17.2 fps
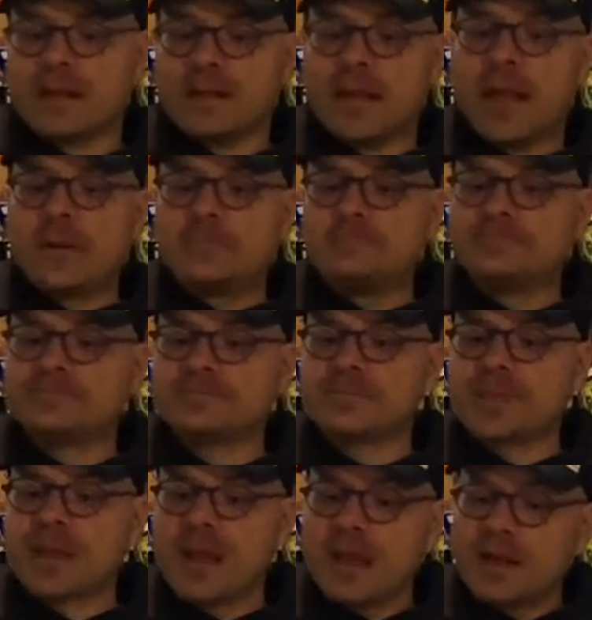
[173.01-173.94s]
Damn.
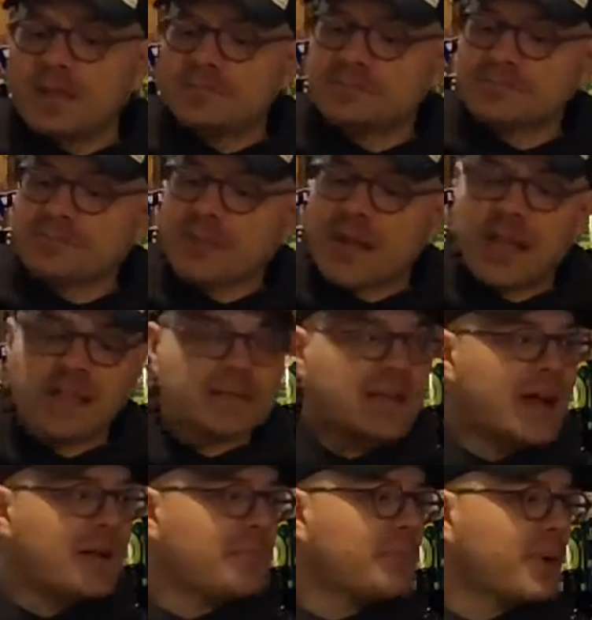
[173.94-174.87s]
It's
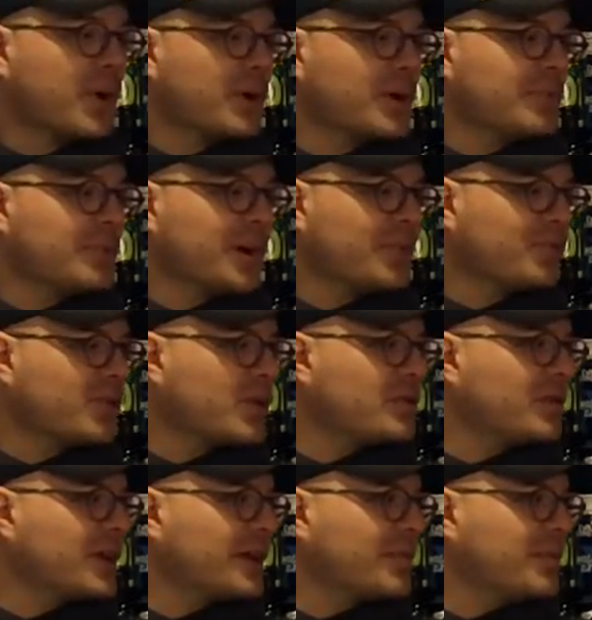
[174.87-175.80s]
not burning my
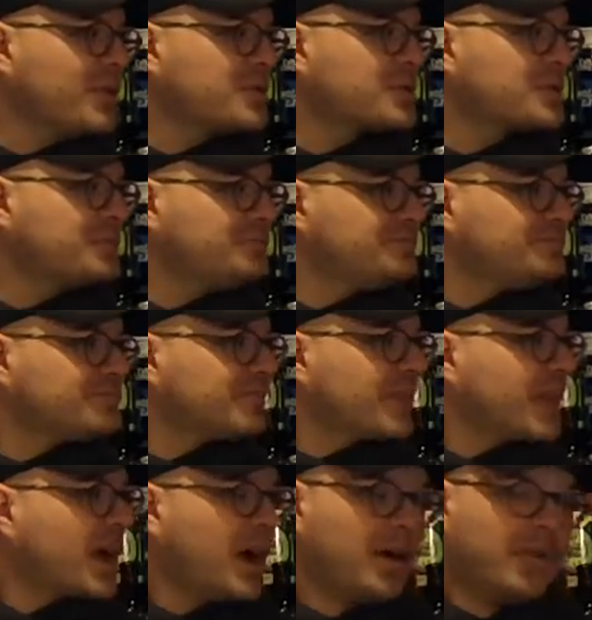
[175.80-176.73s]
throat like most
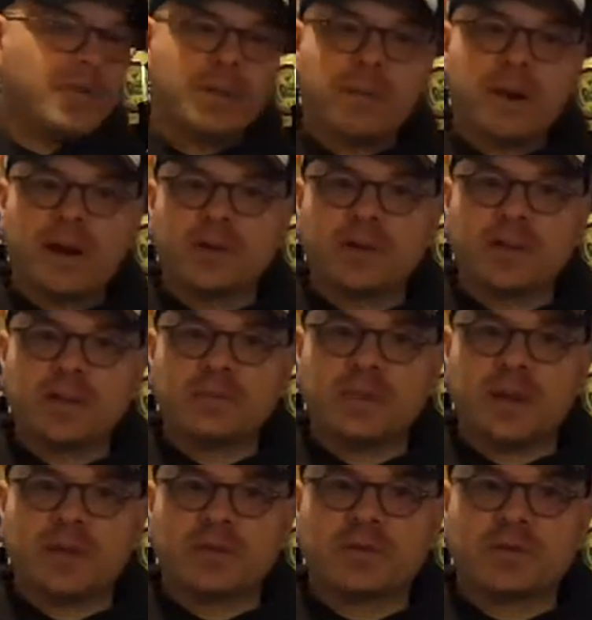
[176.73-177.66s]
of the barrel-aged
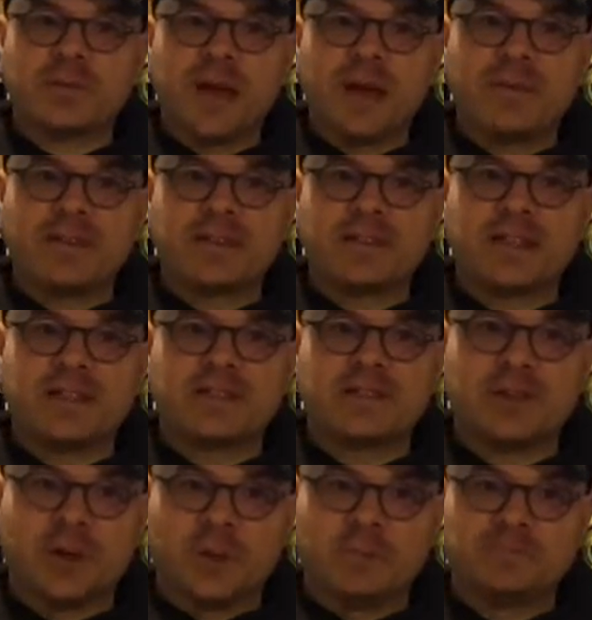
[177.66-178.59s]
beers from Heavy Seas
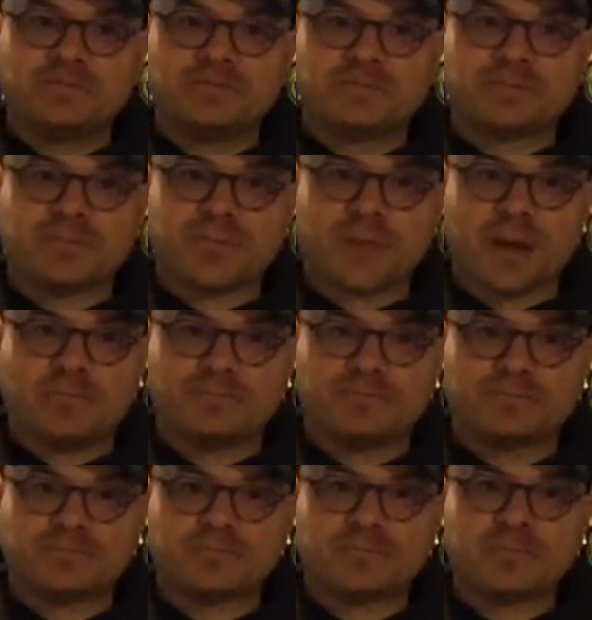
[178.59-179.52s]
do.
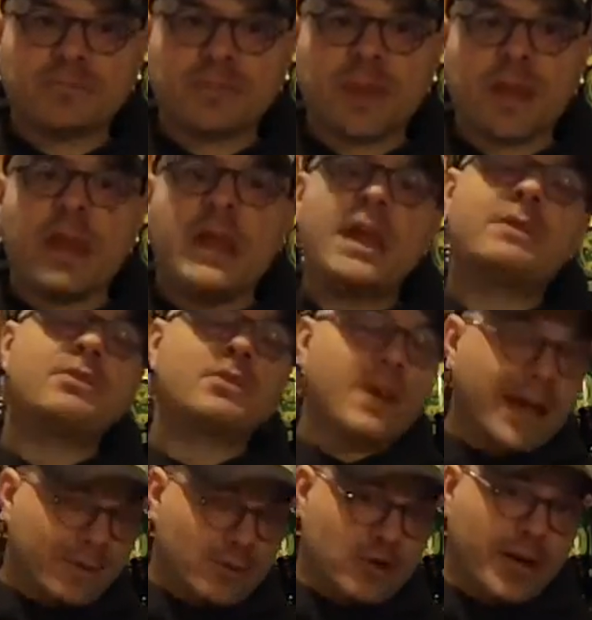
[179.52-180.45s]
If you've
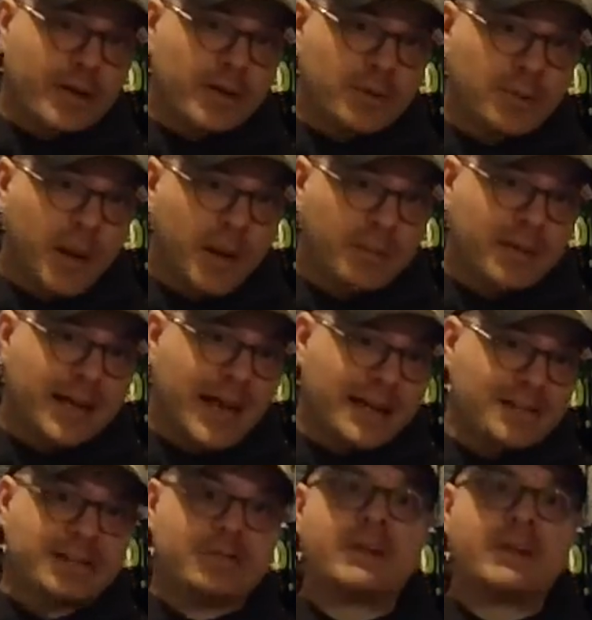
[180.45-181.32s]
had greater pumpkin, actually